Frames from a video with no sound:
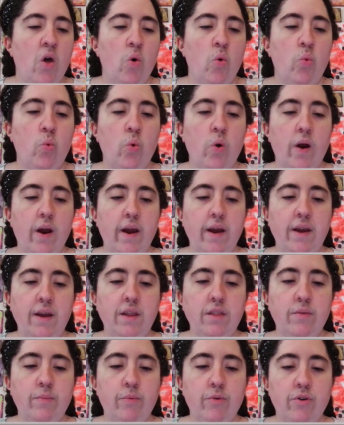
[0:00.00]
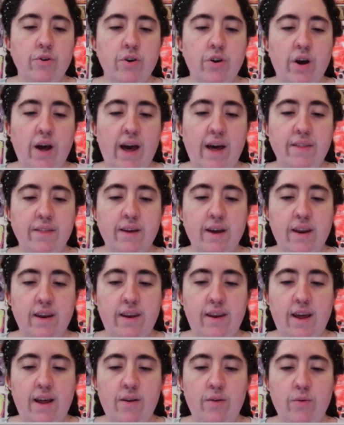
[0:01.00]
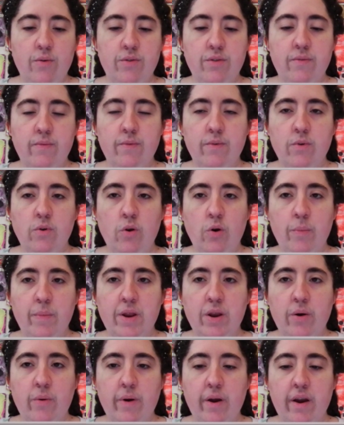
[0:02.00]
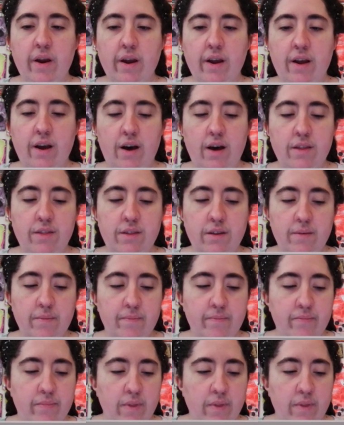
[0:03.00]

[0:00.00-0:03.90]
"Where is Bruno?" asked Carina, looming over her cousin.